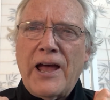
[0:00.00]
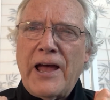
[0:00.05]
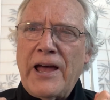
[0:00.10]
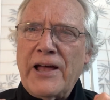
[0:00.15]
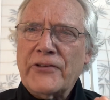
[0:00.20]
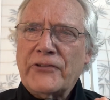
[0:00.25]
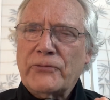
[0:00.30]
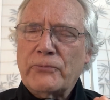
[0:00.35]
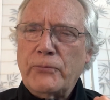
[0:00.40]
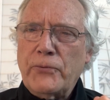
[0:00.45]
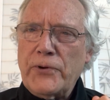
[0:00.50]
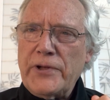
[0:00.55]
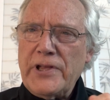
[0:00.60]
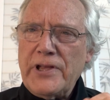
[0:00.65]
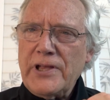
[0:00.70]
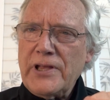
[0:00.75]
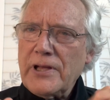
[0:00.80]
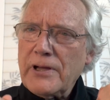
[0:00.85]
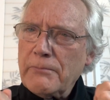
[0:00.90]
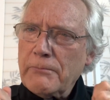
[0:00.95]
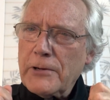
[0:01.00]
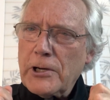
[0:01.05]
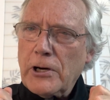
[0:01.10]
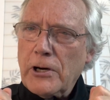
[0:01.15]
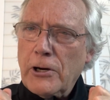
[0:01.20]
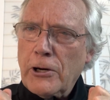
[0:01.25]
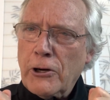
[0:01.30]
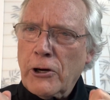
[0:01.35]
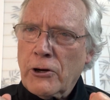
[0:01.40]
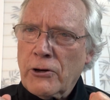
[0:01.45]
as we
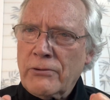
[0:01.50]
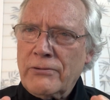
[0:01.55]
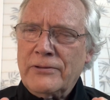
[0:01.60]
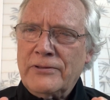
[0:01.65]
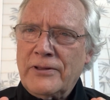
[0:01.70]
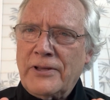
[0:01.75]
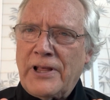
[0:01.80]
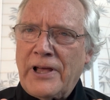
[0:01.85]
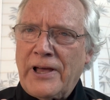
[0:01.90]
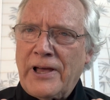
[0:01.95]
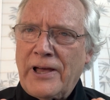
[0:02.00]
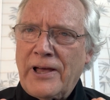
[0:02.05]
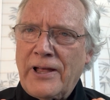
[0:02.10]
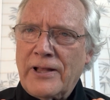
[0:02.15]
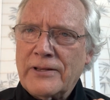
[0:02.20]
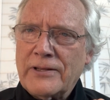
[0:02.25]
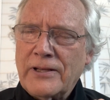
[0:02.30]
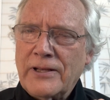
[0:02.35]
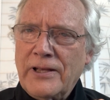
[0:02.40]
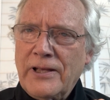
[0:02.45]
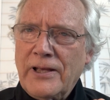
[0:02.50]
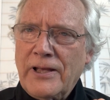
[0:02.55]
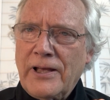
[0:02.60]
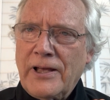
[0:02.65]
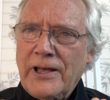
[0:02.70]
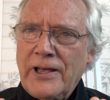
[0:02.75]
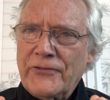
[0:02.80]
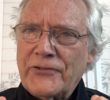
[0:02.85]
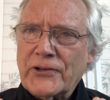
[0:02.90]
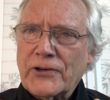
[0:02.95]
own that
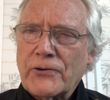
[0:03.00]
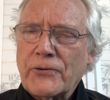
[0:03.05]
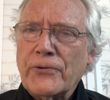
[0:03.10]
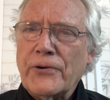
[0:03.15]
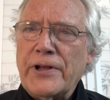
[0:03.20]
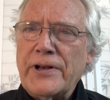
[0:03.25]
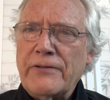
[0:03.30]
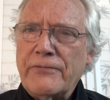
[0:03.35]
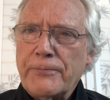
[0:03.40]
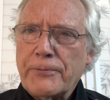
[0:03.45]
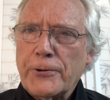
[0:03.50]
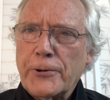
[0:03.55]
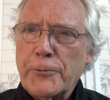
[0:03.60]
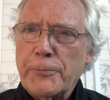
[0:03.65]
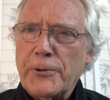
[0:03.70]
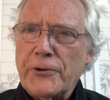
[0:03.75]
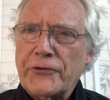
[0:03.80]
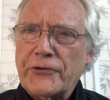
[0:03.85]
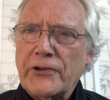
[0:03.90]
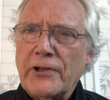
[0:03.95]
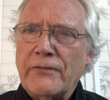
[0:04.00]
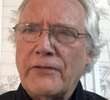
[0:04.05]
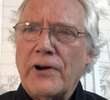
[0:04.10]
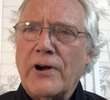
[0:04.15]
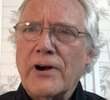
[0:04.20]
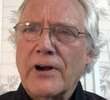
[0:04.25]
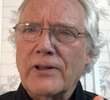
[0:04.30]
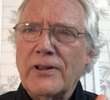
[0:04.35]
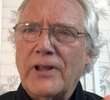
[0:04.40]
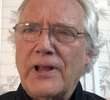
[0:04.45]
as a creative purpose of
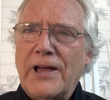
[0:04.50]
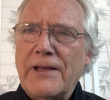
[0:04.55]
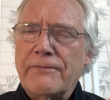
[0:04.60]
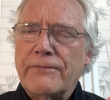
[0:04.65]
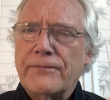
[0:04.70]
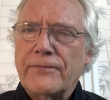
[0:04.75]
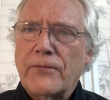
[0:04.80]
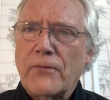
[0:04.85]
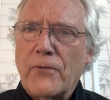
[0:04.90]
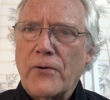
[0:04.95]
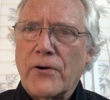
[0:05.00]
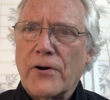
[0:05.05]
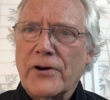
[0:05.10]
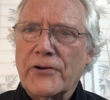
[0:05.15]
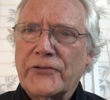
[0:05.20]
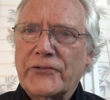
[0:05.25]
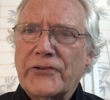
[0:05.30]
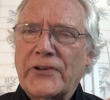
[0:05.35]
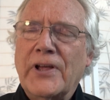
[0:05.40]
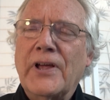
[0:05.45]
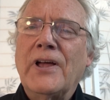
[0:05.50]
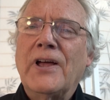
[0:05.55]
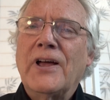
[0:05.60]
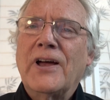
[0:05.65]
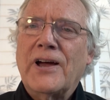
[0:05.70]
our life force,